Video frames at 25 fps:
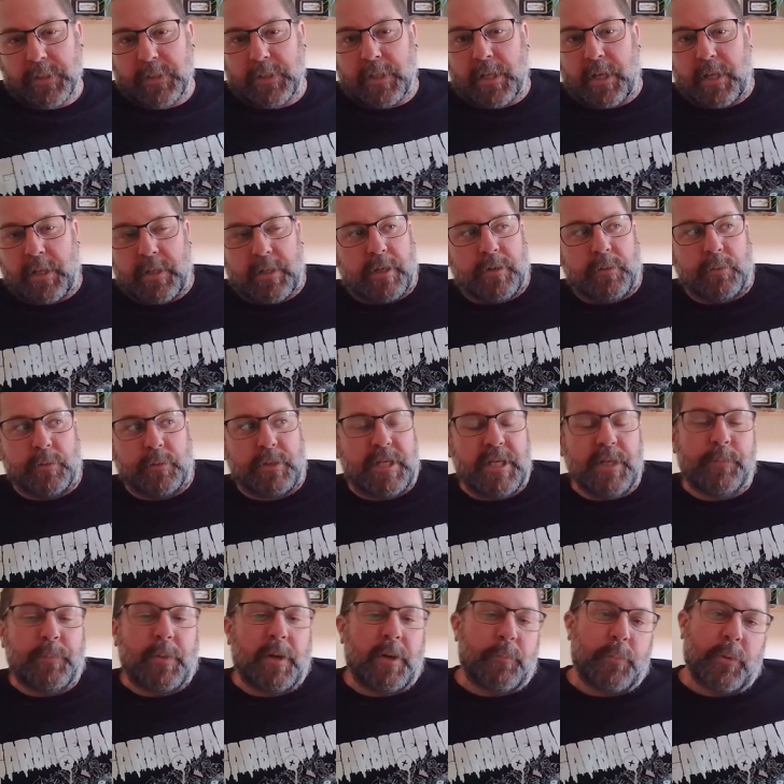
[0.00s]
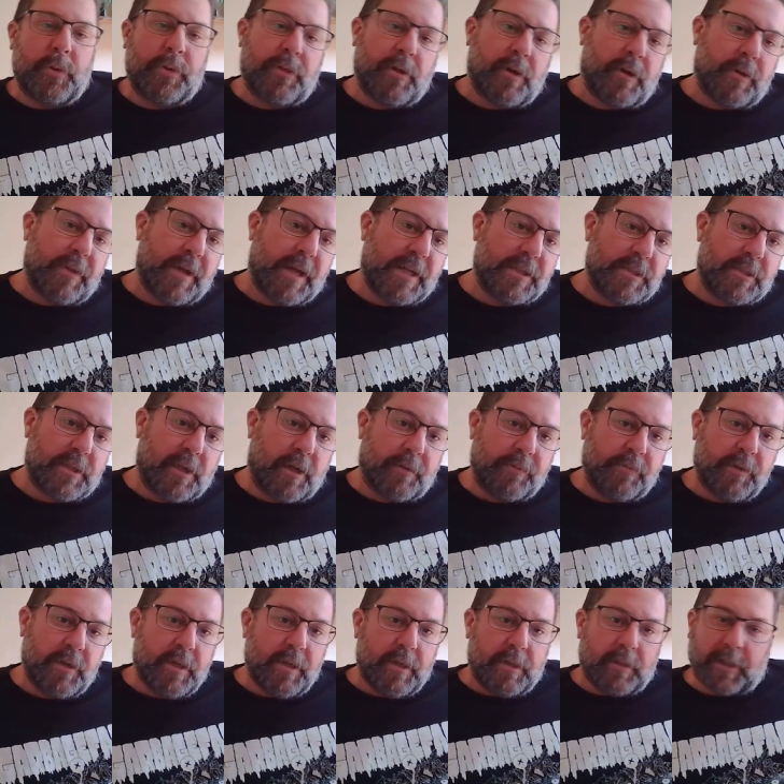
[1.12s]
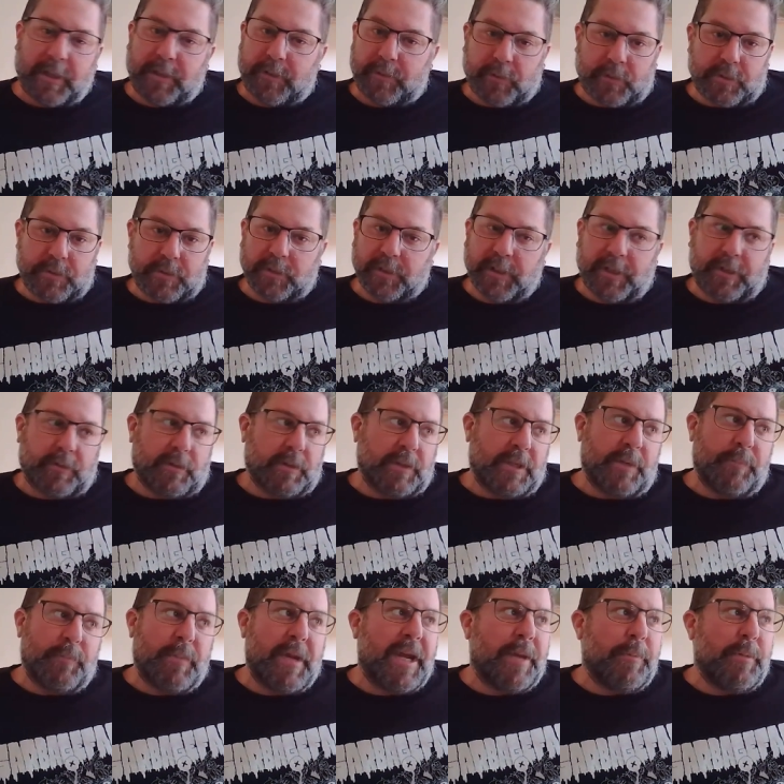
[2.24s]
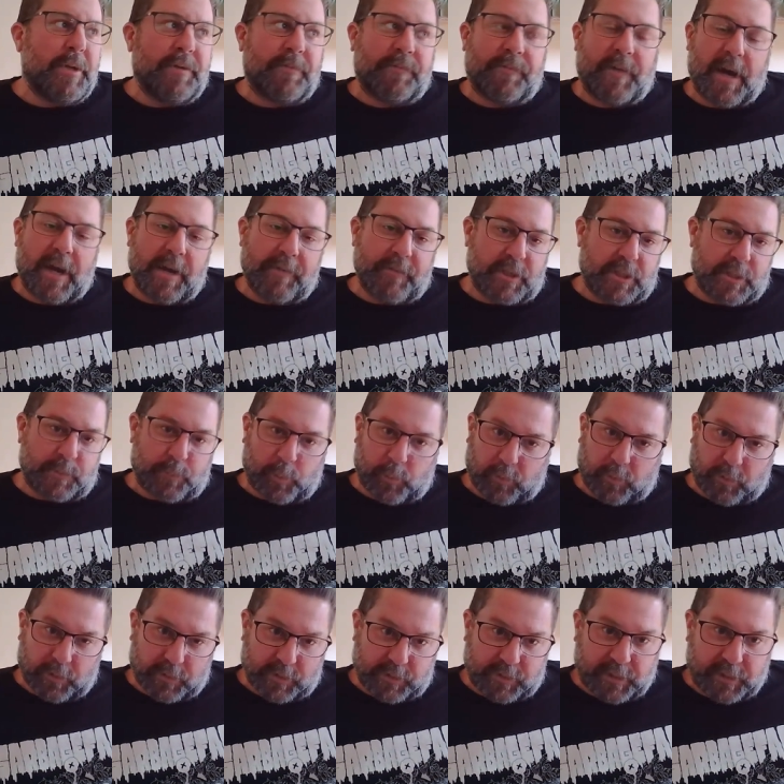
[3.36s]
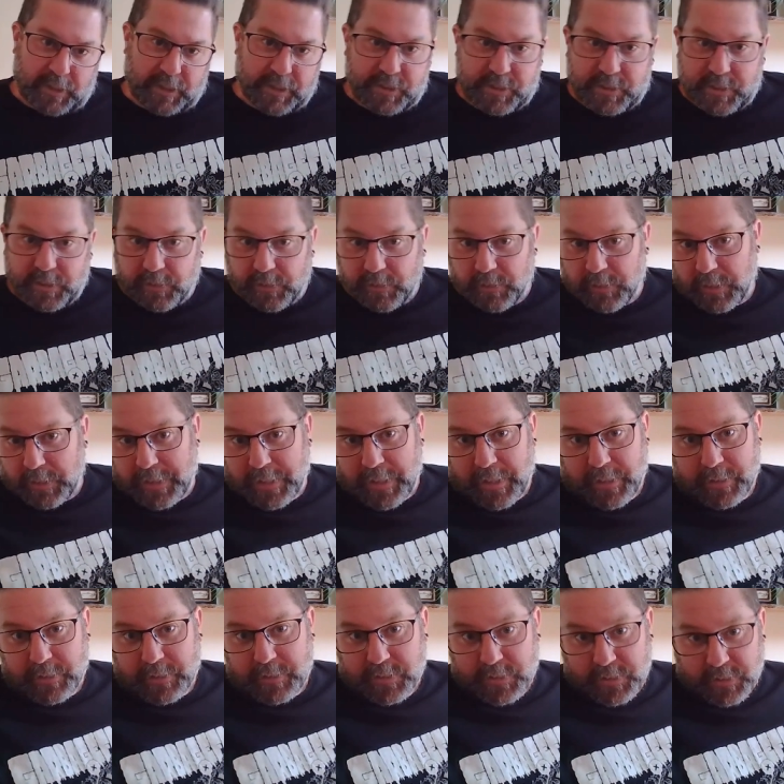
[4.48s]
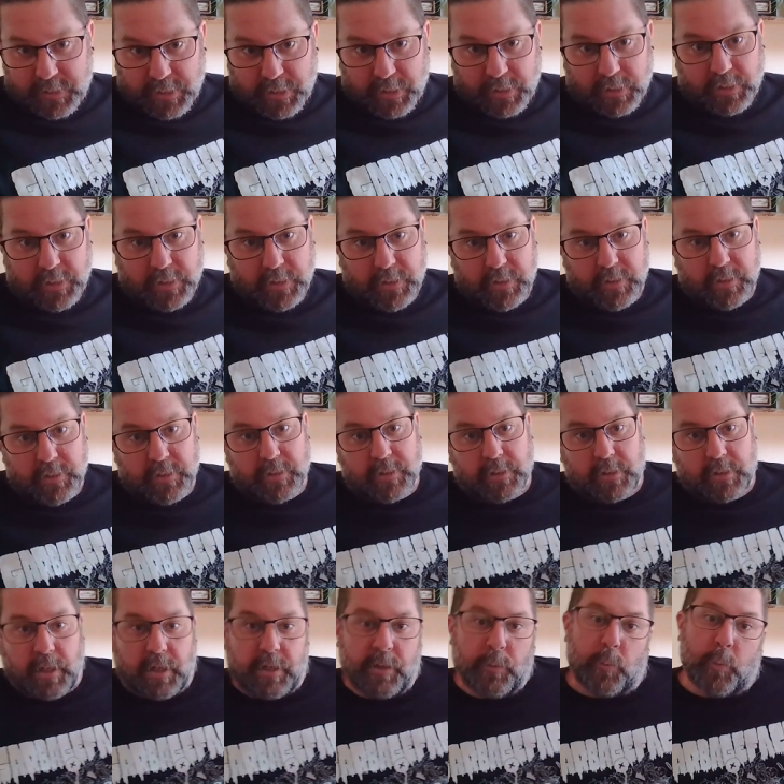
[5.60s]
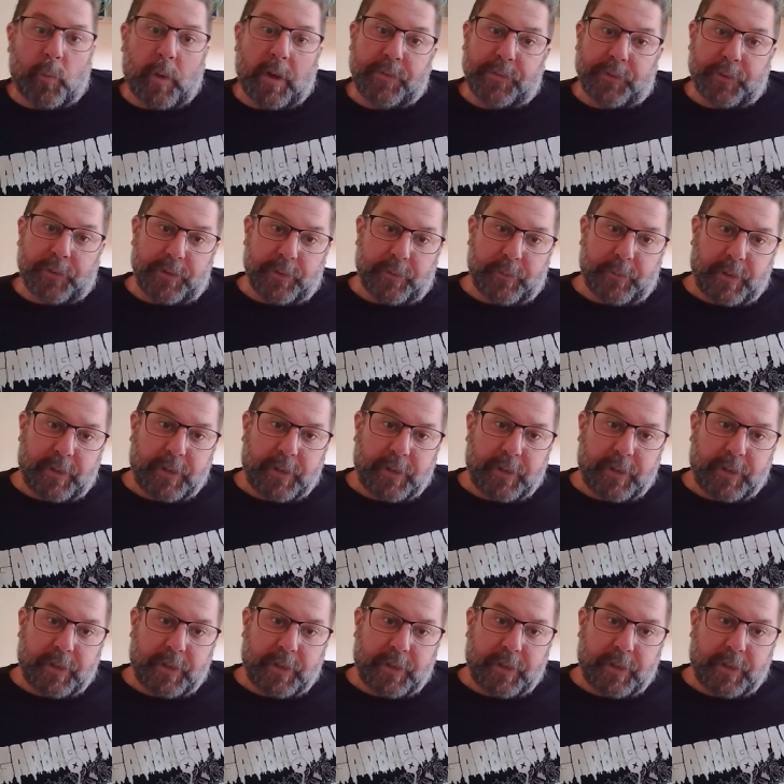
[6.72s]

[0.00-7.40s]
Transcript: uh, I don't keep up with all that stuff. Like, there's literally maybe five explorers that I still look at to see kind of what they're doing.